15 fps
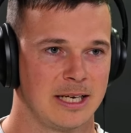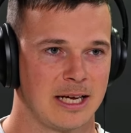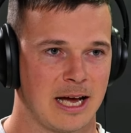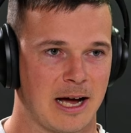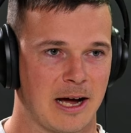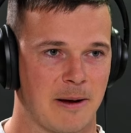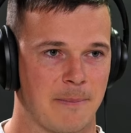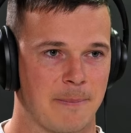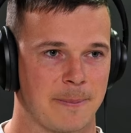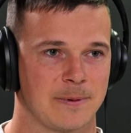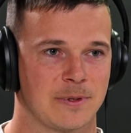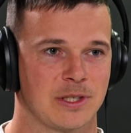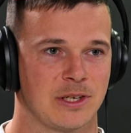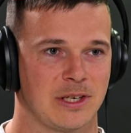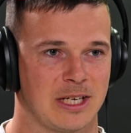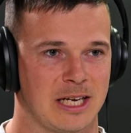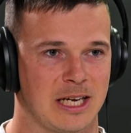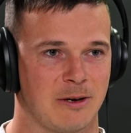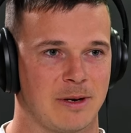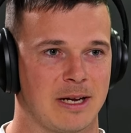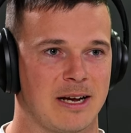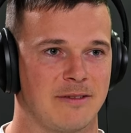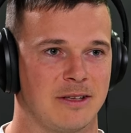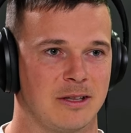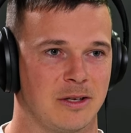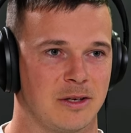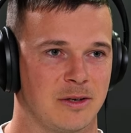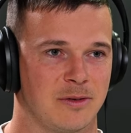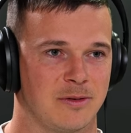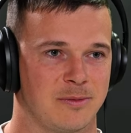Mm-hmm. Um, so yeah, we have a
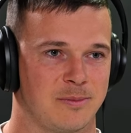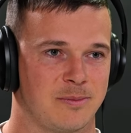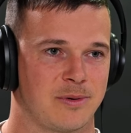lot of